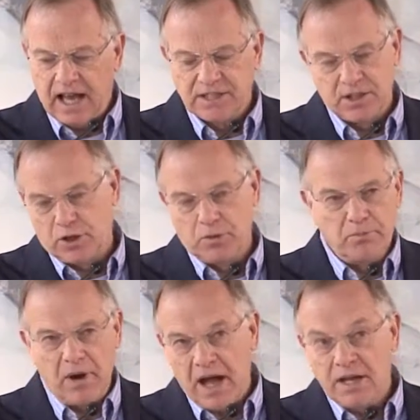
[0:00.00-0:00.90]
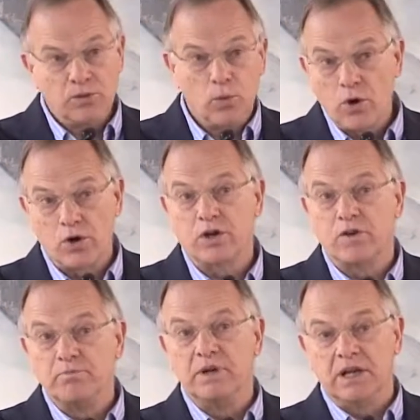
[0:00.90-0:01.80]
as the combined work
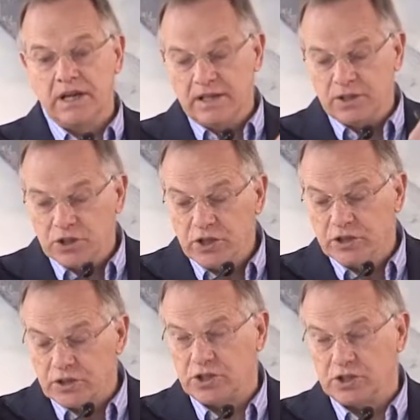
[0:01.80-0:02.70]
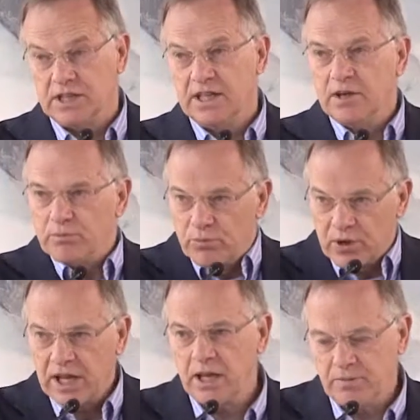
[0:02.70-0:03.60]
of building the church,
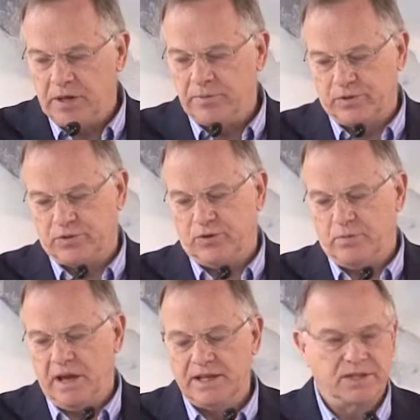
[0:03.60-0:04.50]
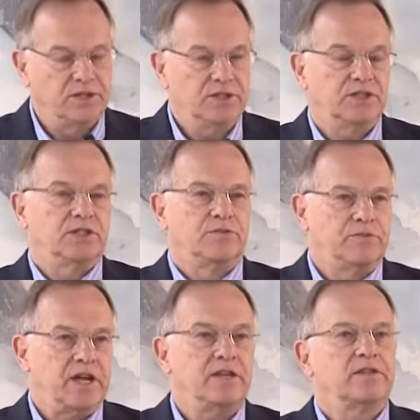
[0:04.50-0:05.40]
bringing people to repentance and
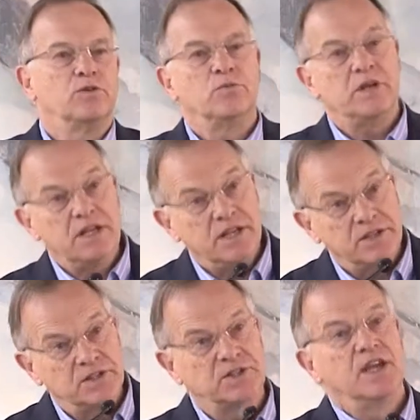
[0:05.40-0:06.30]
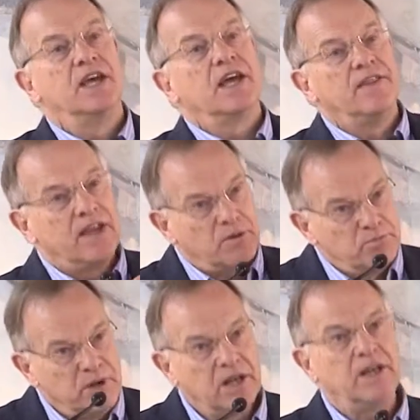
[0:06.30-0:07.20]
faith and obedience, and
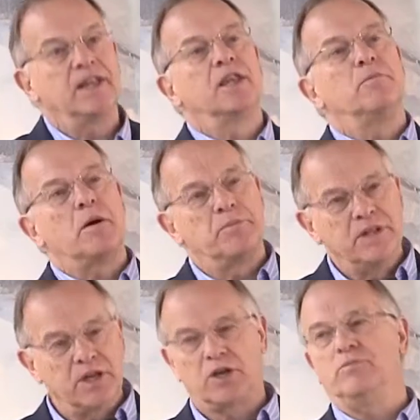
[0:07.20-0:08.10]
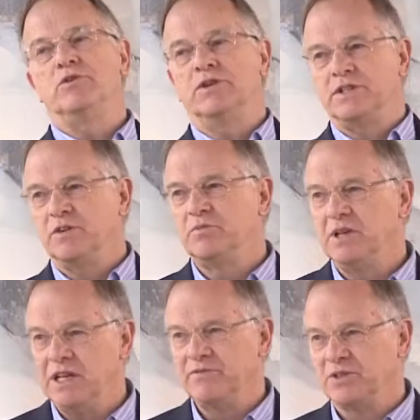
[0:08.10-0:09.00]
then building them up in the community of
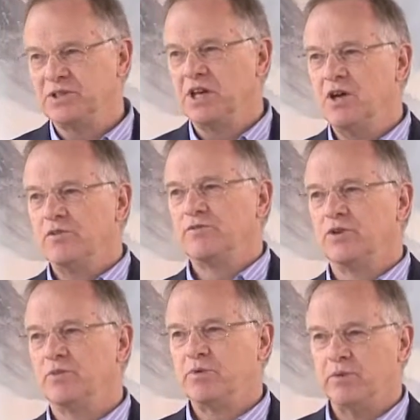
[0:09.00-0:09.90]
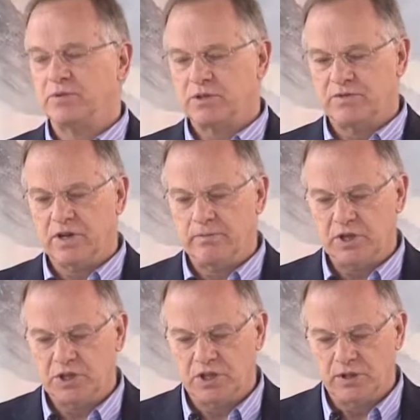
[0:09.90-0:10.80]
believers for the purpose of their
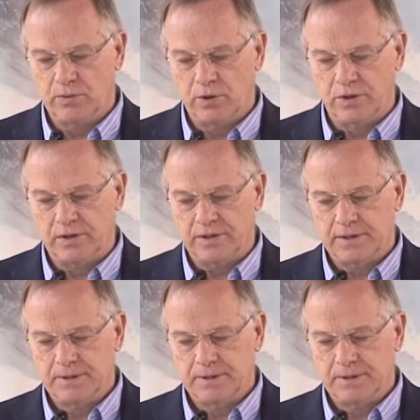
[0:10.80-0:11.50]
mission in the world.